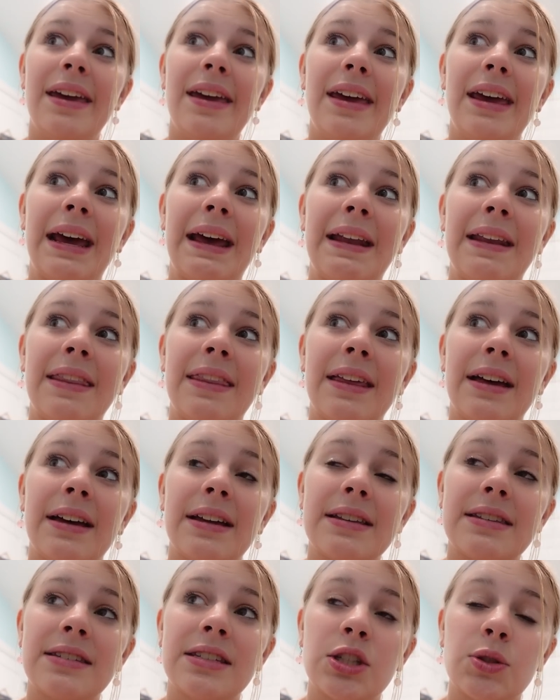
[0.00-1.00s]
and
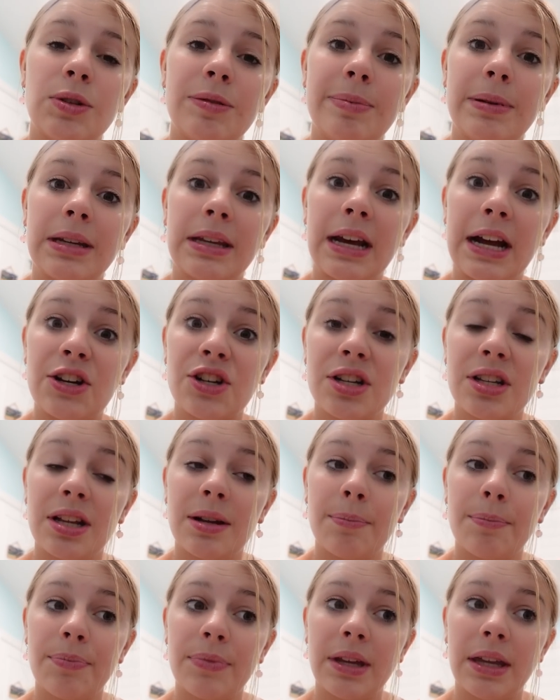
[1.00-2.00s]
that since we've been catching
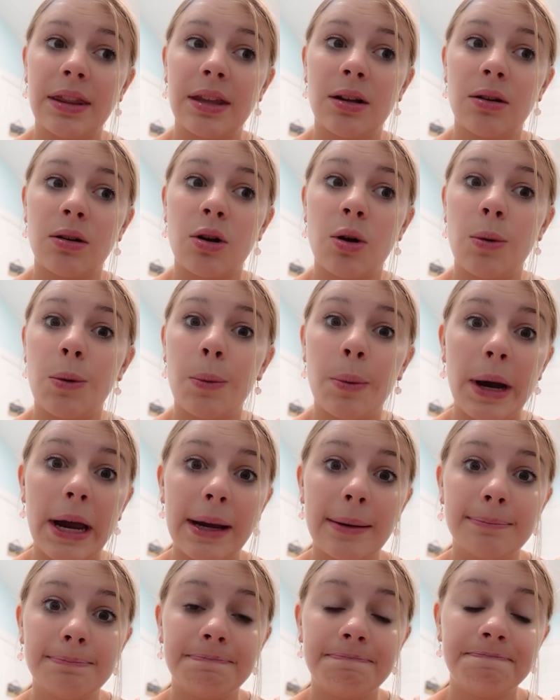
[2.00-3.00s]
them that they'll go
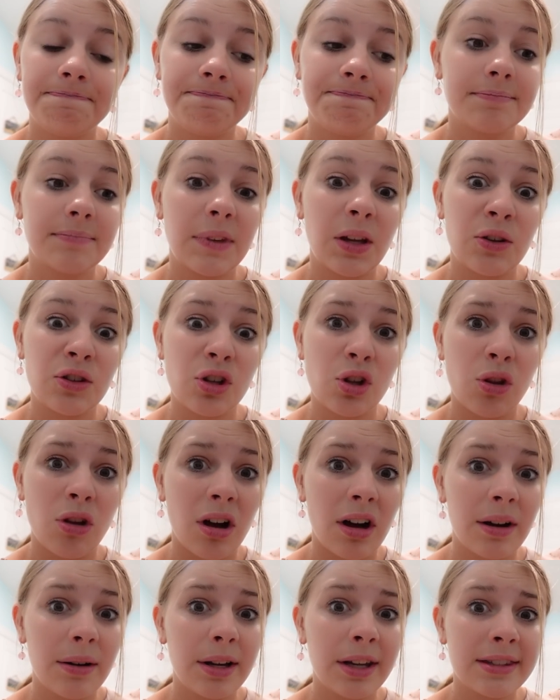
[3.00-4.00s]
away. There's a
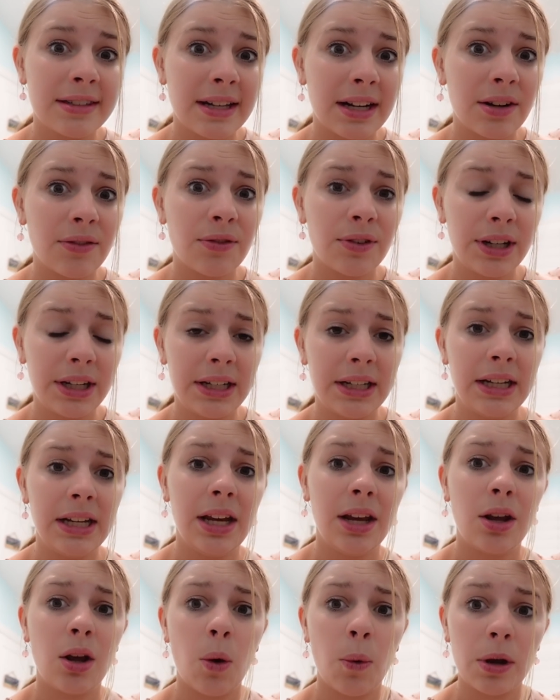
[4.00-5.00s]
lot. It's kind of
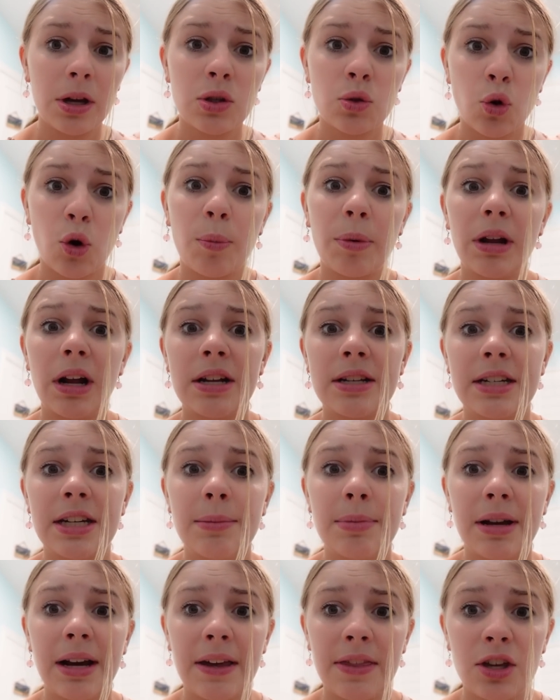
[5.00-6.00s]
freaky going scorpion
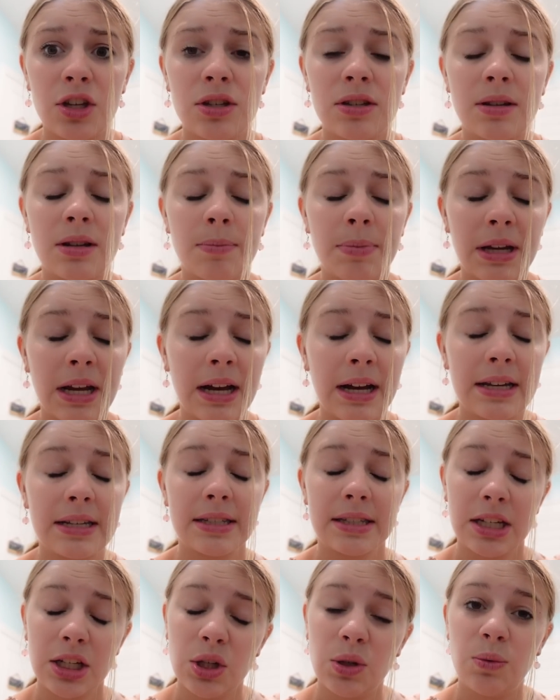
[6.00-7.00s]
hunting because it,
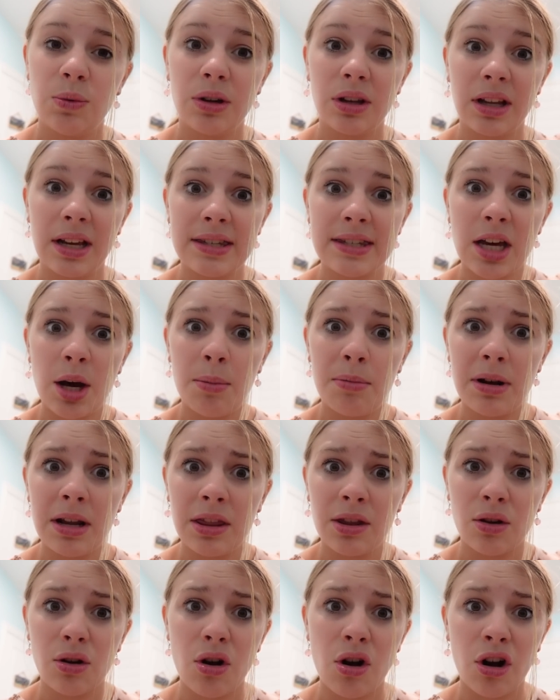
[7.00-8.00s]
because then you realize how many
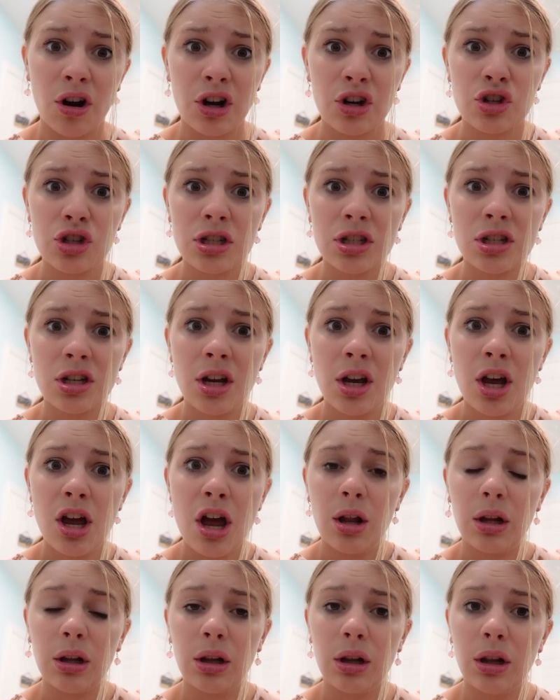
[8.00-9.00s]
there are just
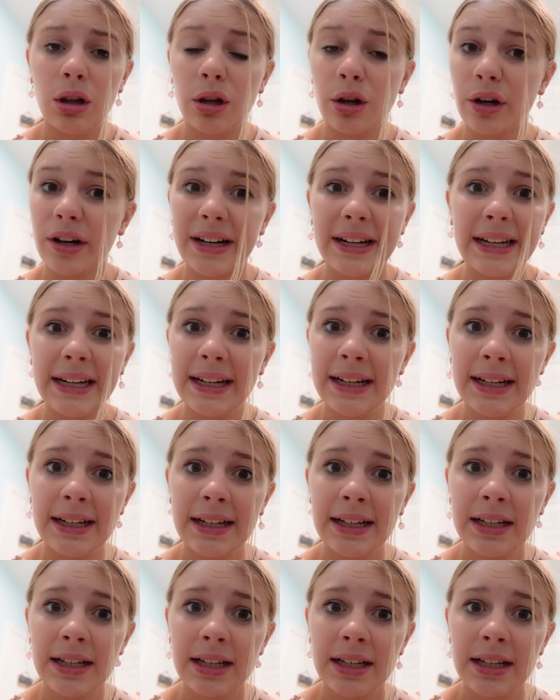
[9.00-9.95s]
lurking.